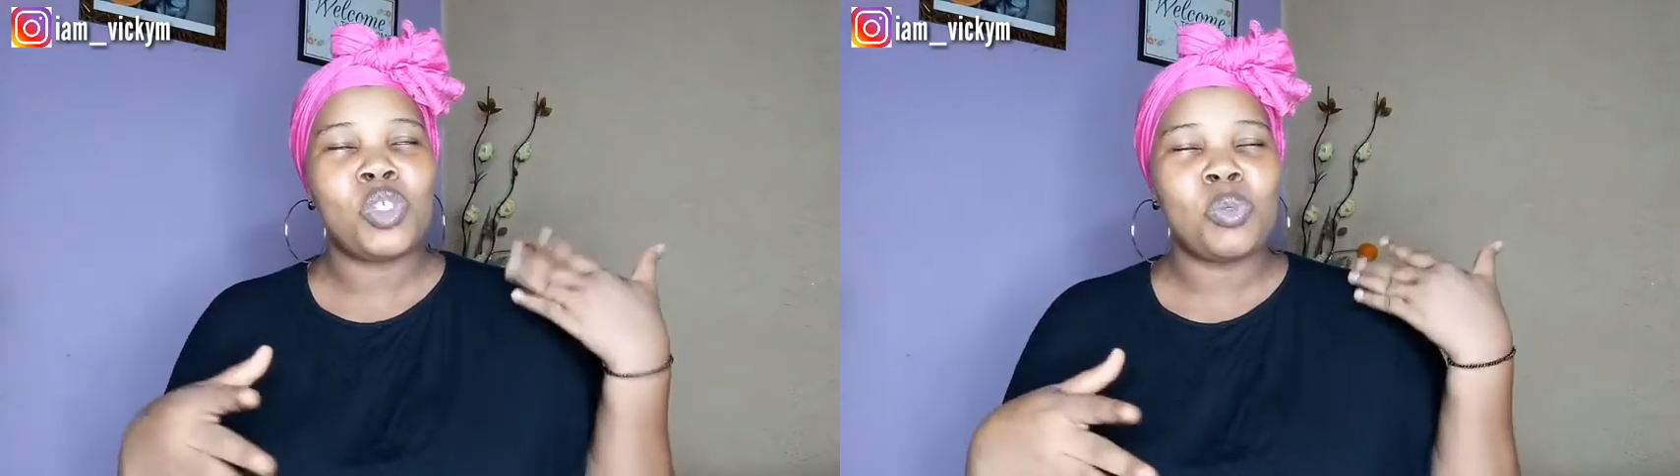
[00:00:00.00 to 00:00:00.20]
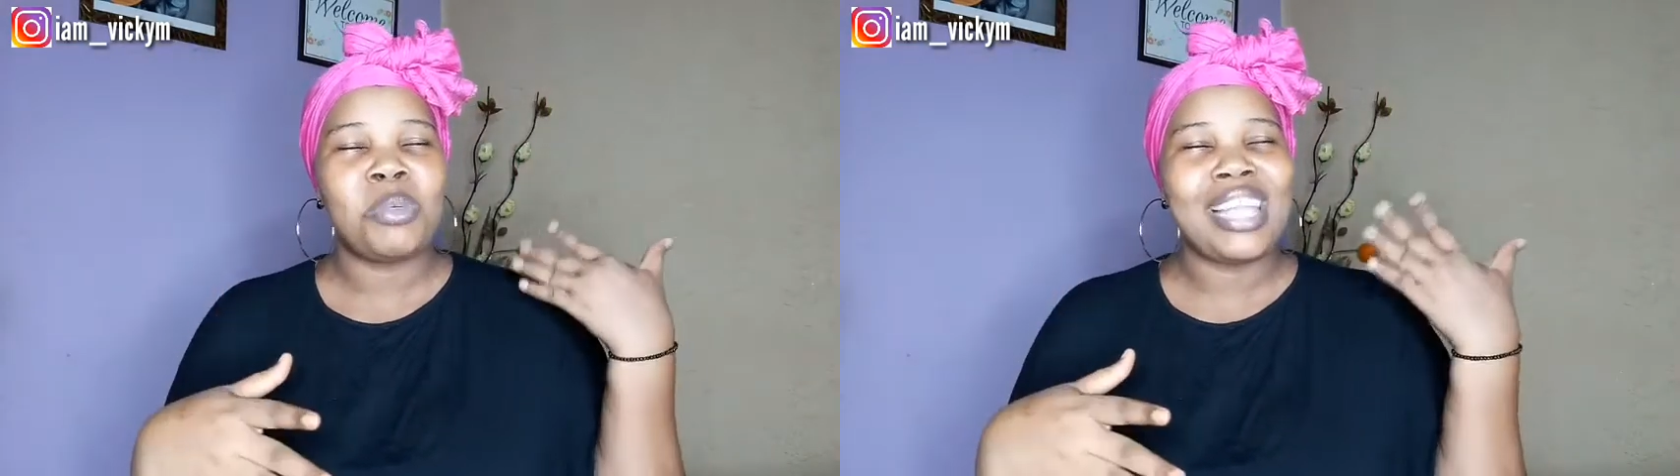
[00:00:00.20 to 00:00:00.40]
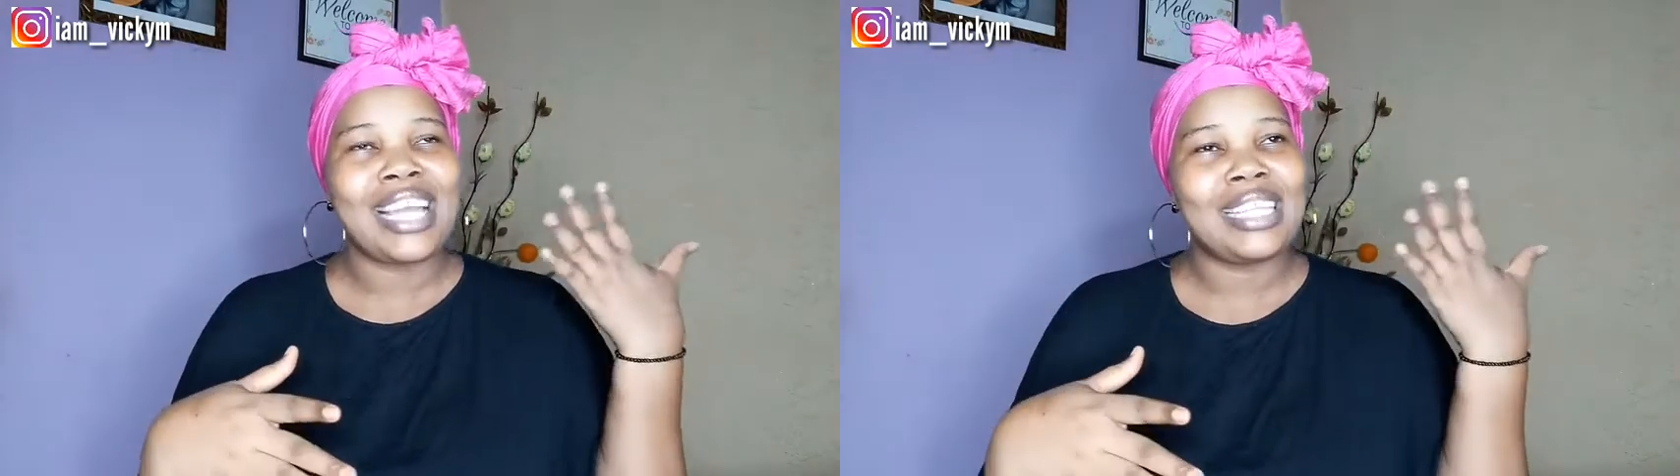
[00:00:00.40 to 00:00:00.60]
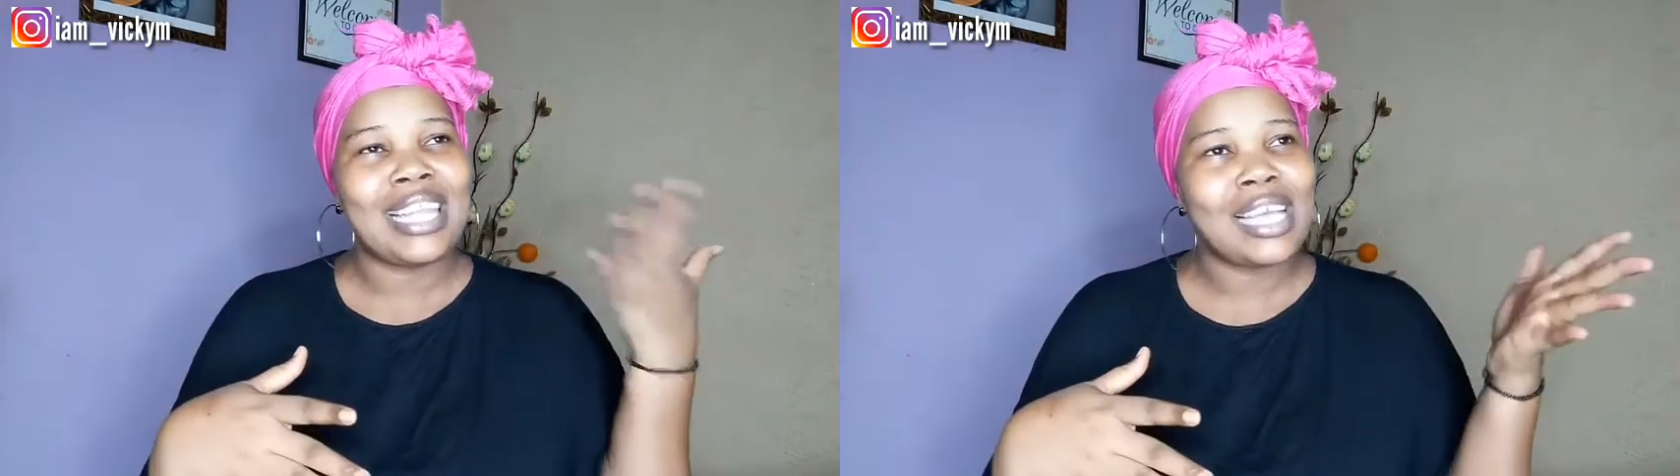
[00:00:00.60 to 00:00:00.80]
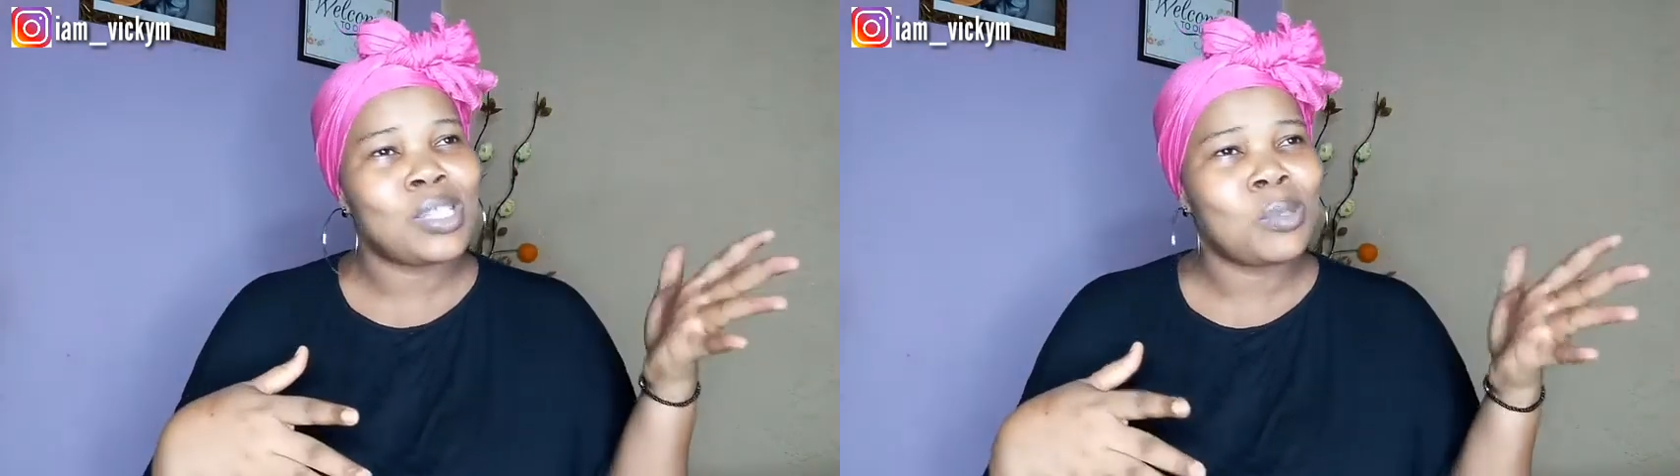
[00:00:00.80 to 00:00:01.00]
which will be like the
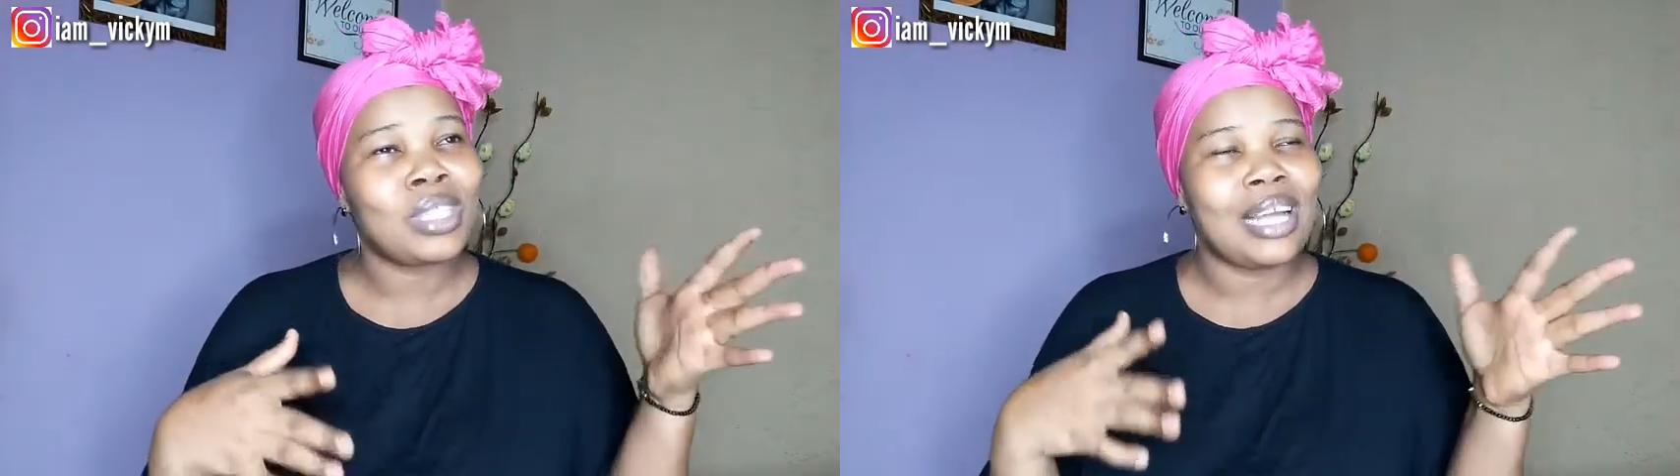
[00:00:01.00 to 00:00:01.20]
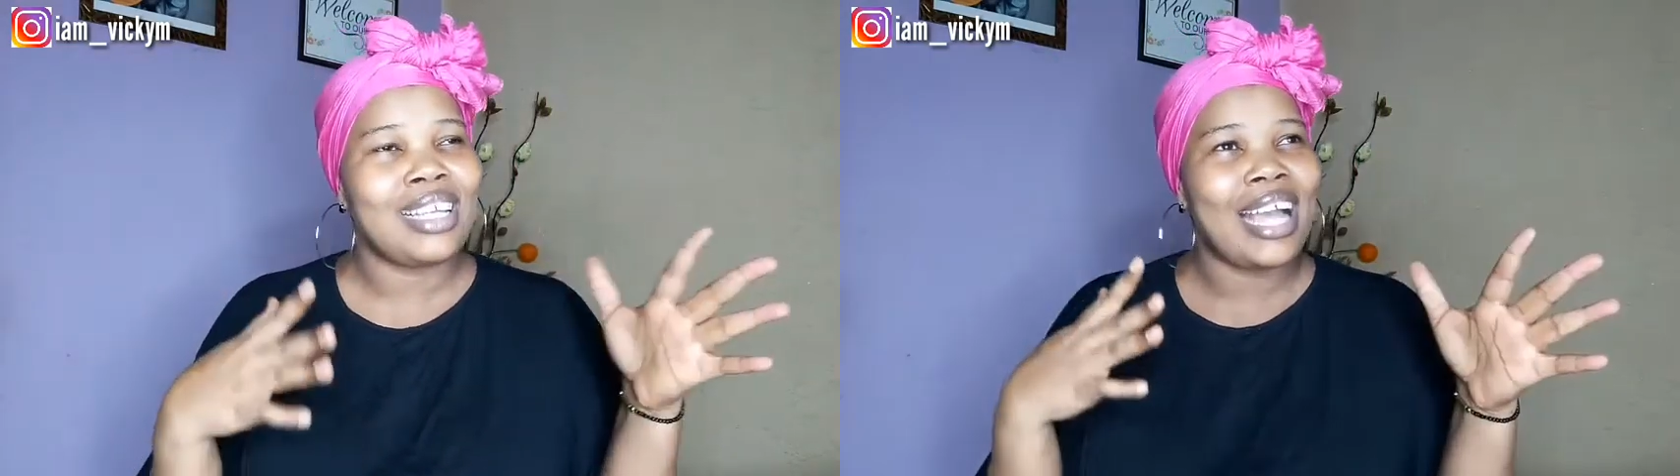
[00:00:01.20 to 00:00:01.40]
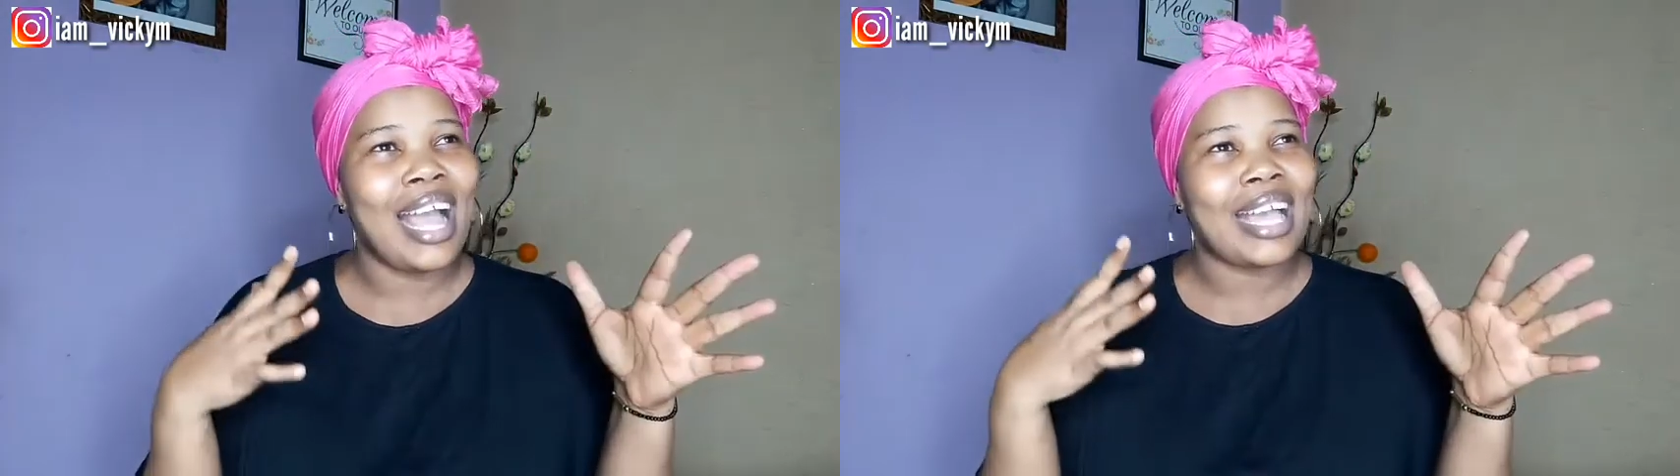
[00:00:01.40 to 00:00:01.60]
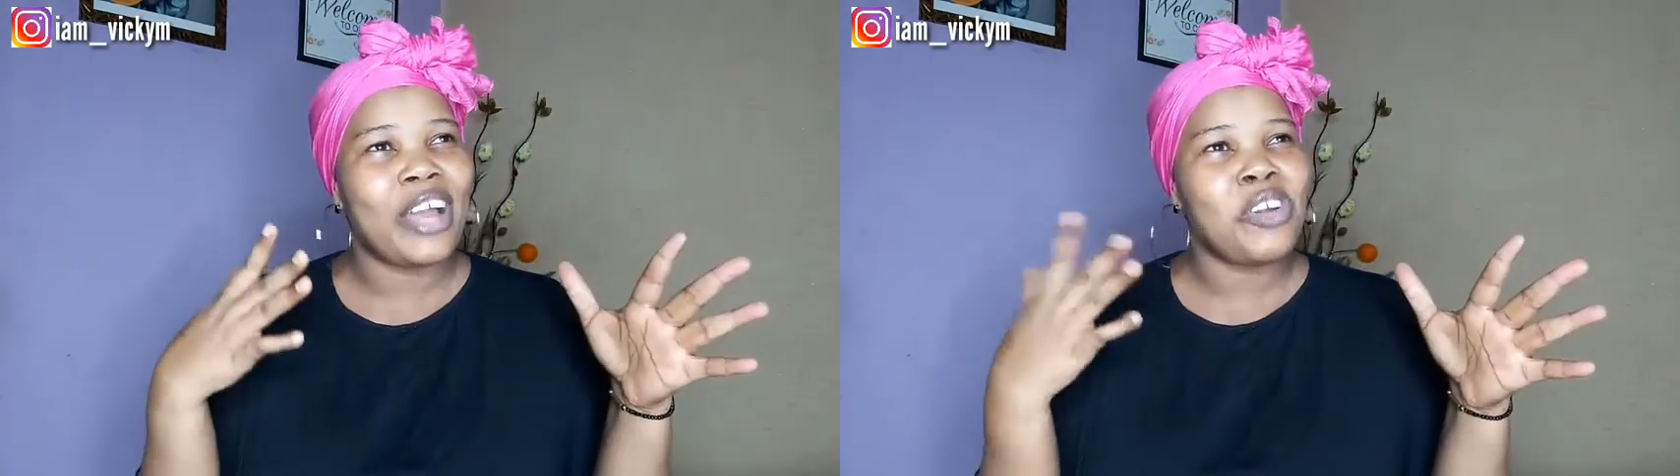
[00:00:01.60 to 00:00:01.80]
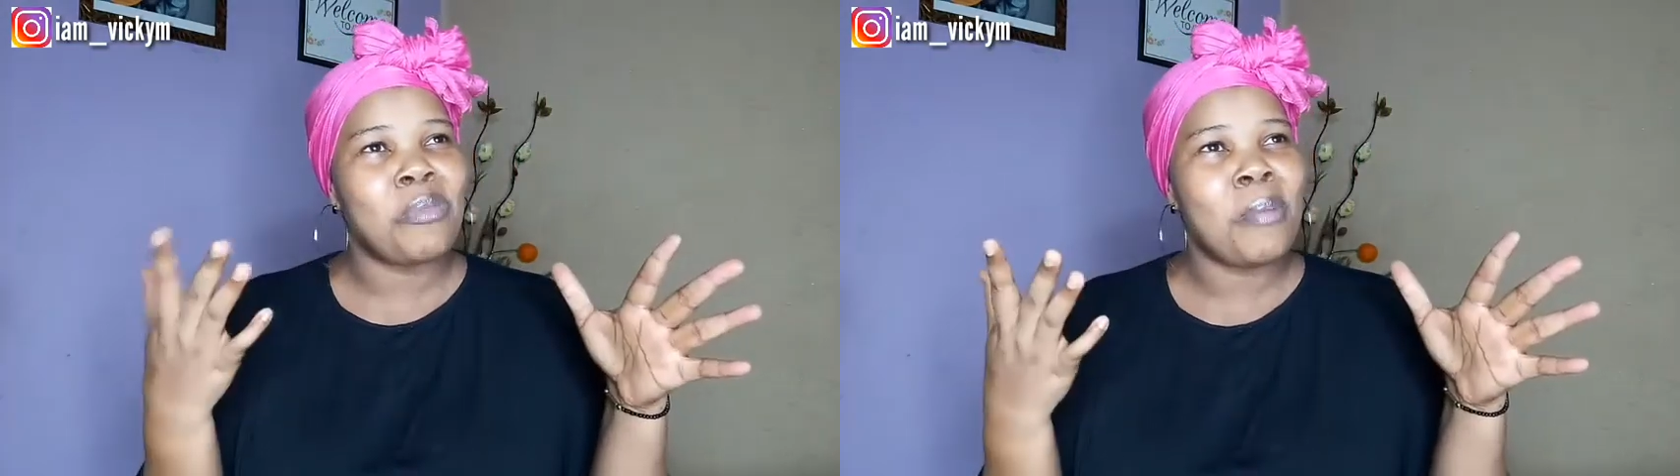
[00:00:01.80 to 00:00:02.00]
last one I
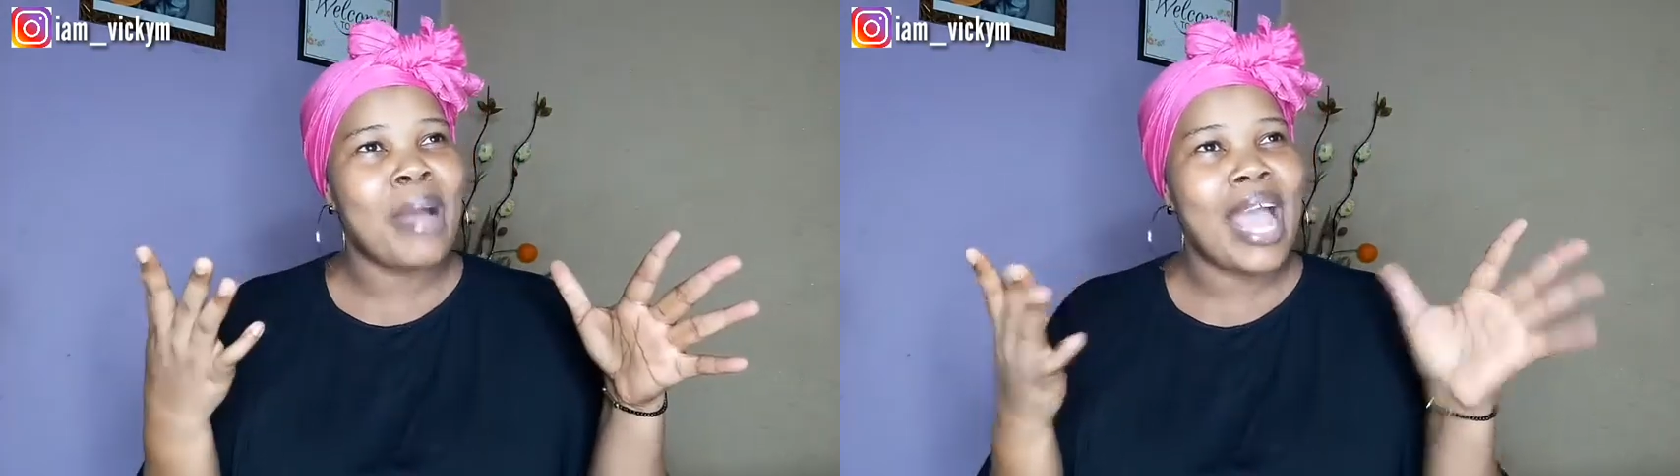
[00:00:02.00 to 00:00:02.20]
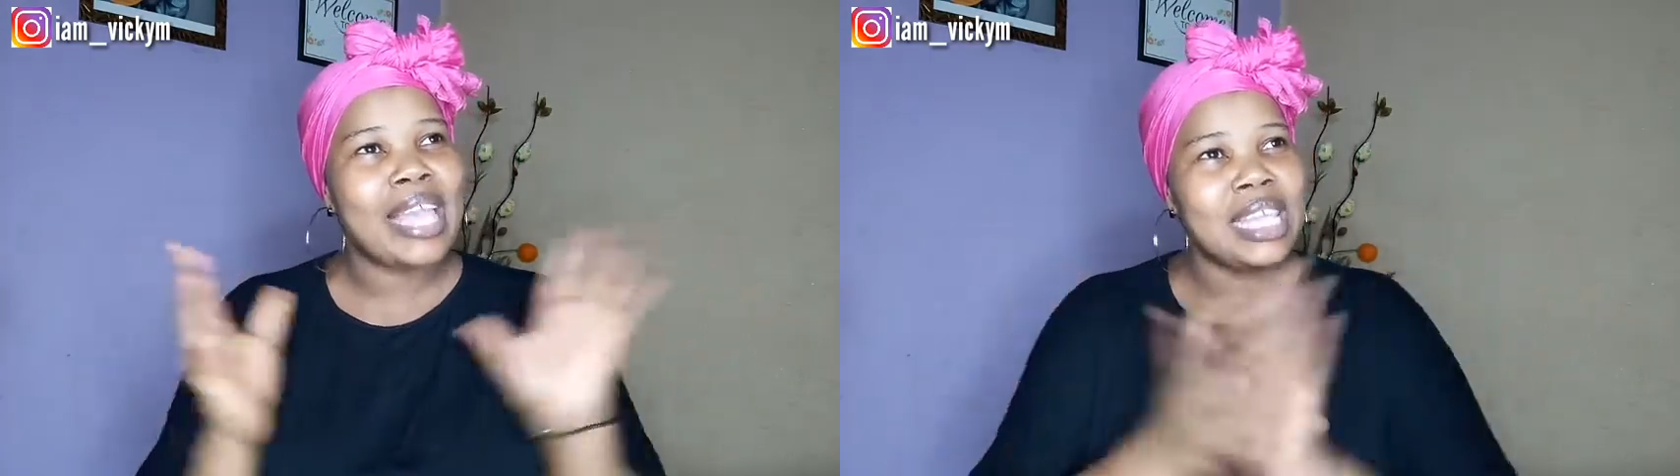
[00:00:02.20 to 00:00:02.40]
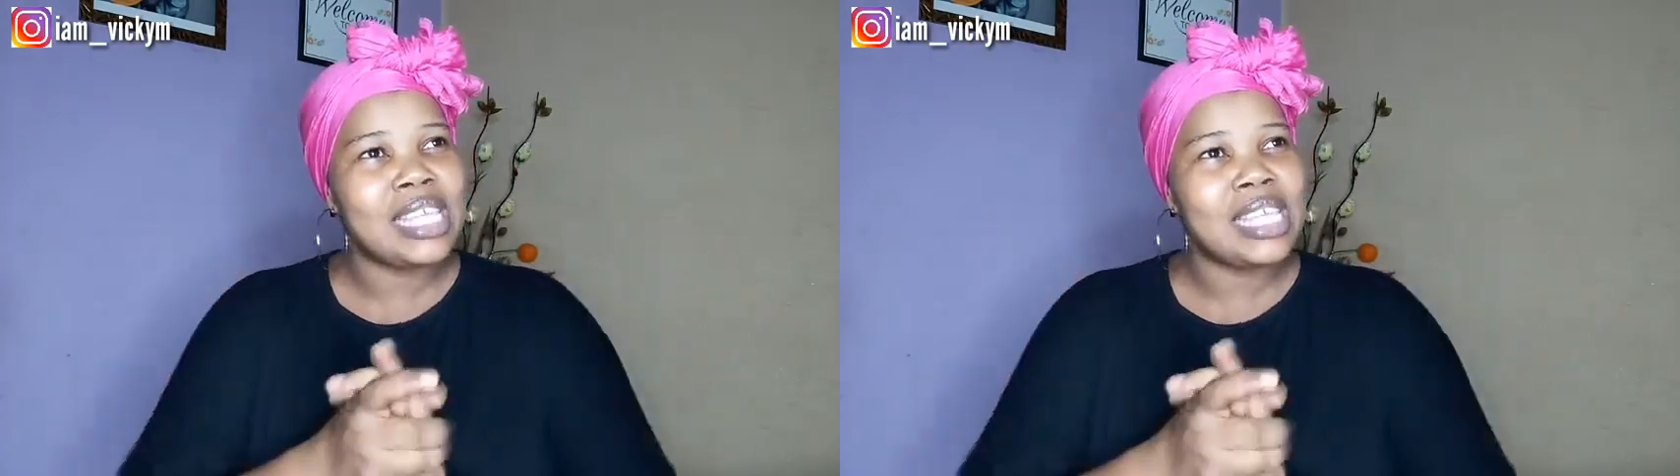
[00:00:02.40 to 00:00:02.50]
can remember,